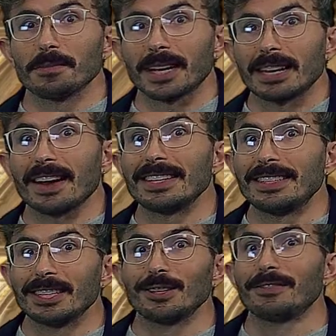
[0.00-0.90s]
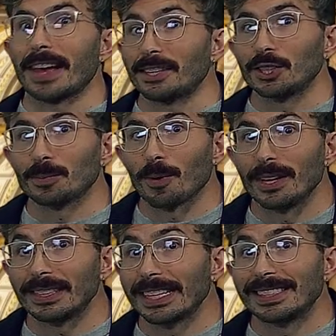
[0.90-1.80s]
kind of ideal vantage
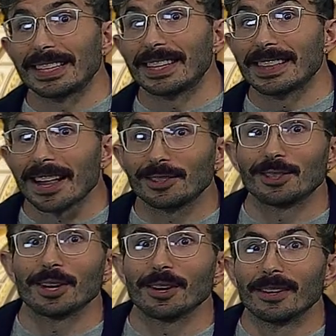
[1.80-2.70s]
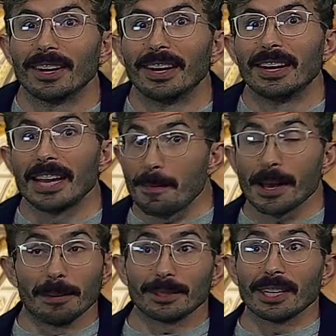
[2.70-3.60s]
point in Sant'Ignazio, it
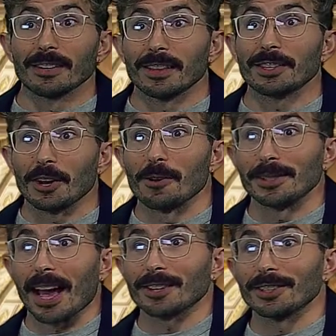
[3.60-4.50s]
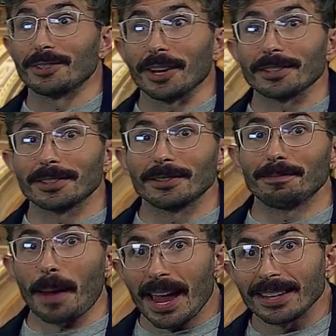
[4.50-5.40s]
becomes clear that the dome is actually just
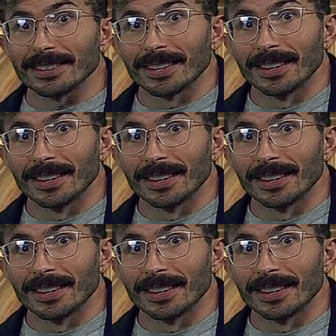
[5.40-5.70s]
paint.